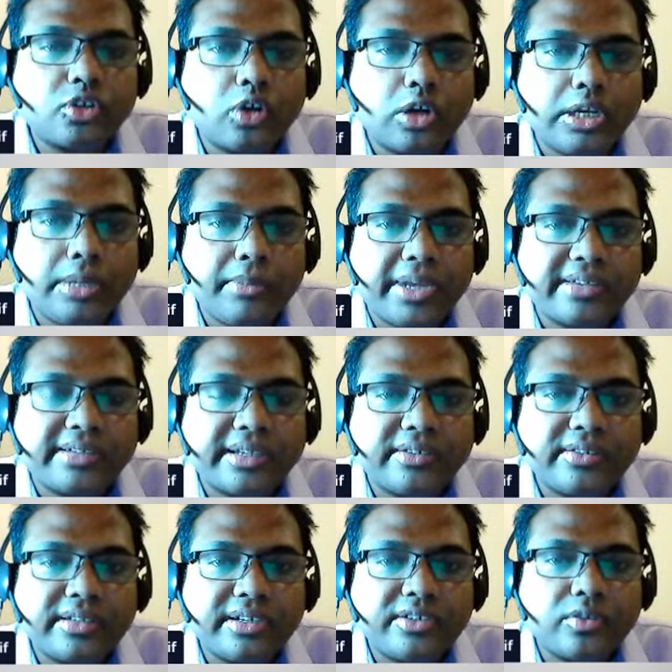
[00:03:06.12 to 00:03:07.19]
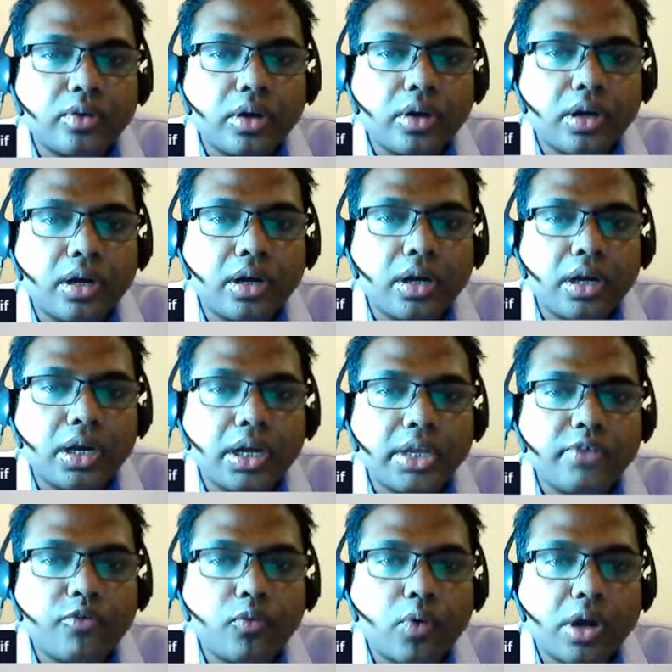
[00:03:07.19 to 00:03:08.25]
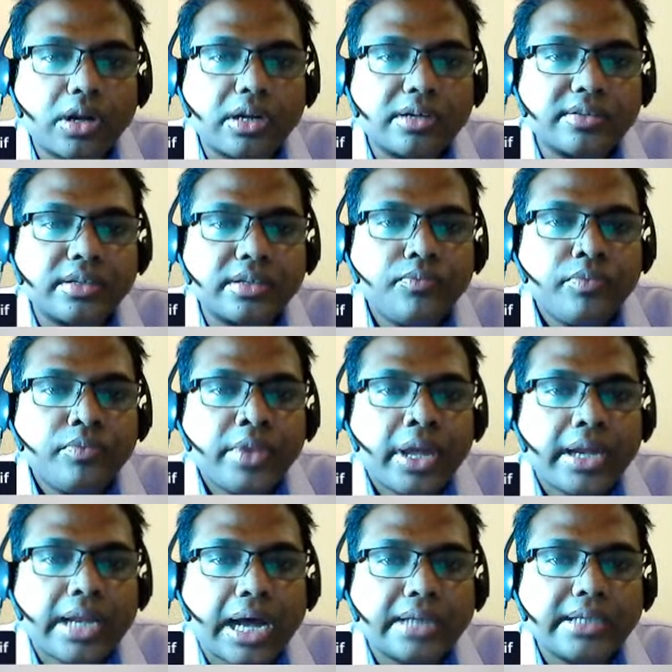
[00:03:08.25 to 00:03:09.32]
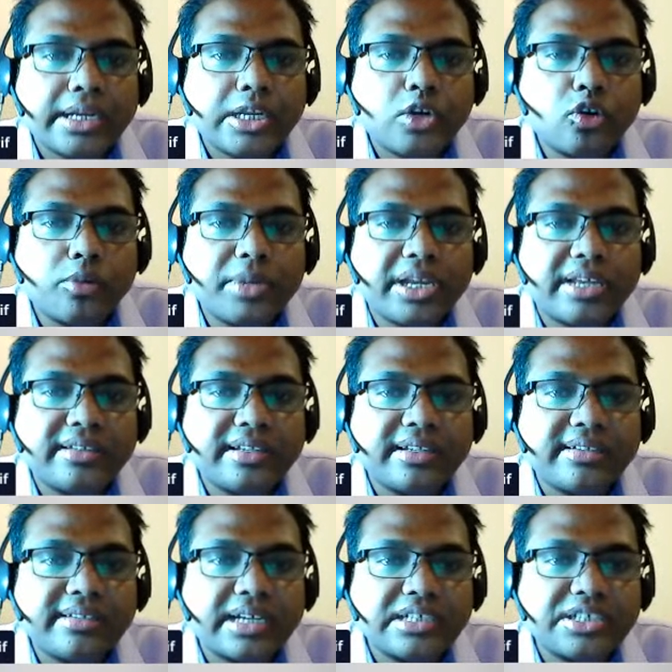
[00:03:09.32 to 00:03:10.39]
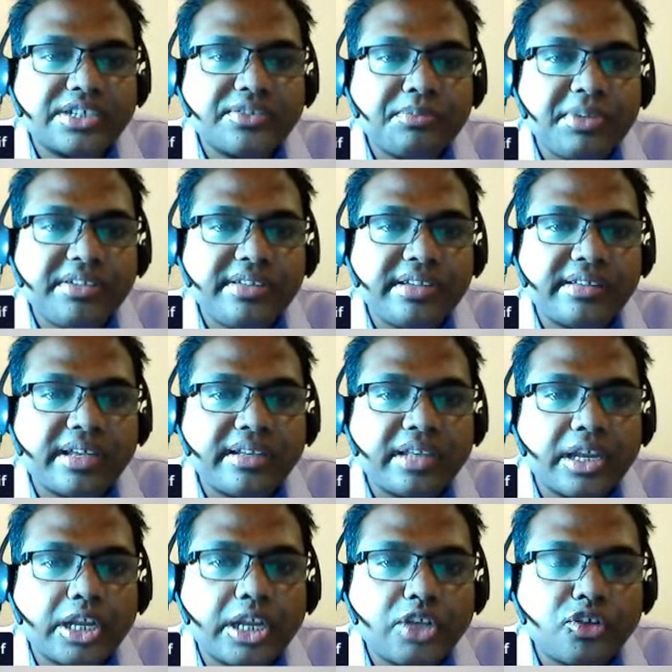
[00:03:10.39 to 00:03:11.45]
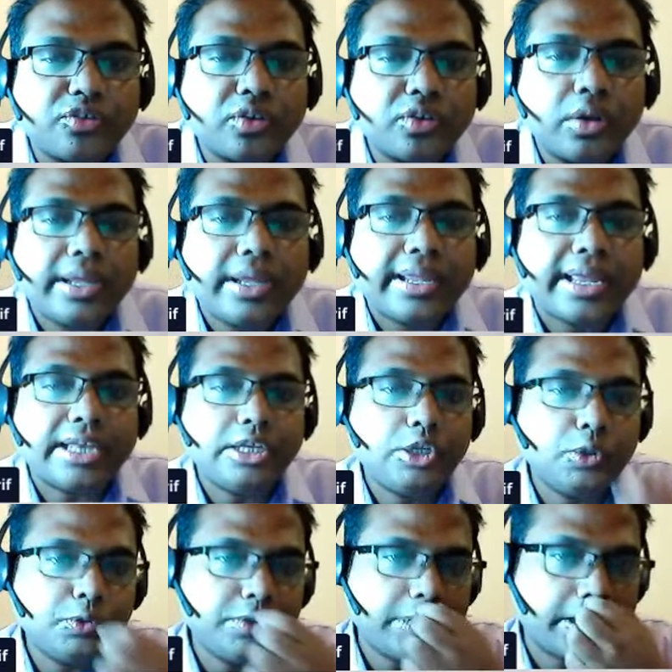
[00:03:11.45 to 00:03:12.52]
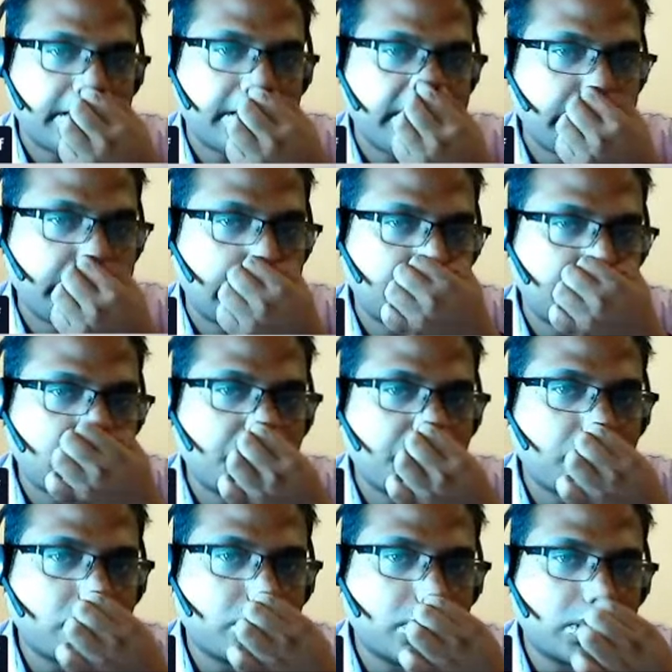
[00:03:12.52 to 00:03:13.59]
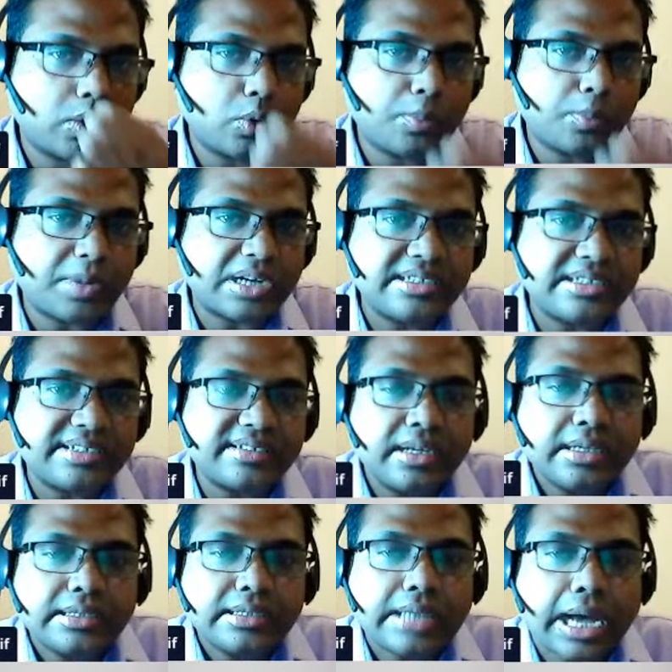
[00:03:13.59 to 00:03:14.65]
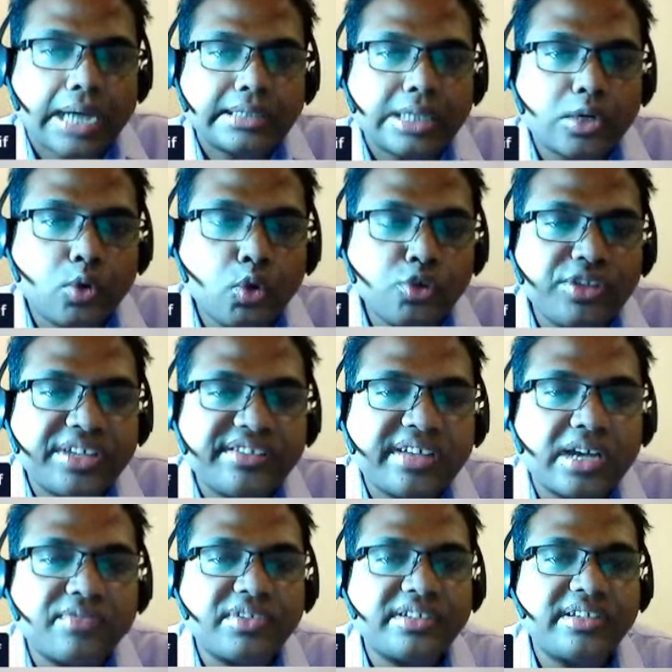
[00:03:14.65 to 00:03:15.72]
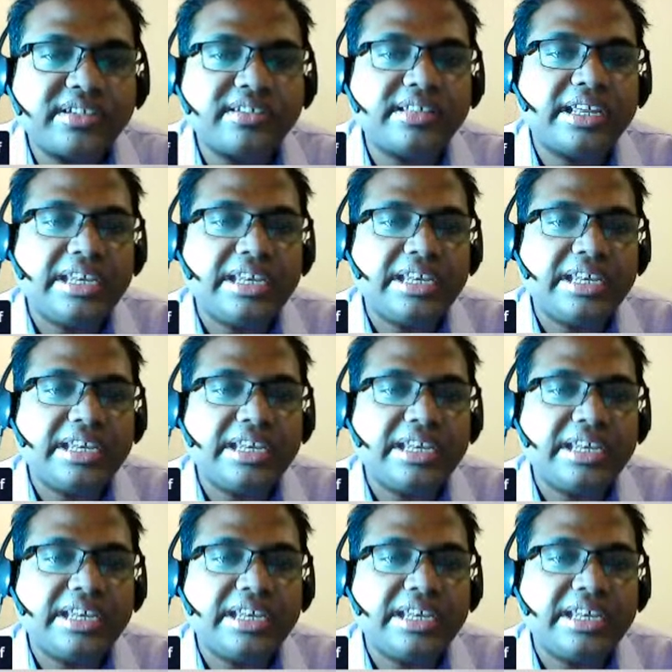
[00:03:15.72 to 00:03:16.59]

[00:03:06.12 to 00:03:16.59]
only makes sense if workers and other economic agents such as business and the nations can use their income to purchase the other goods and services they need.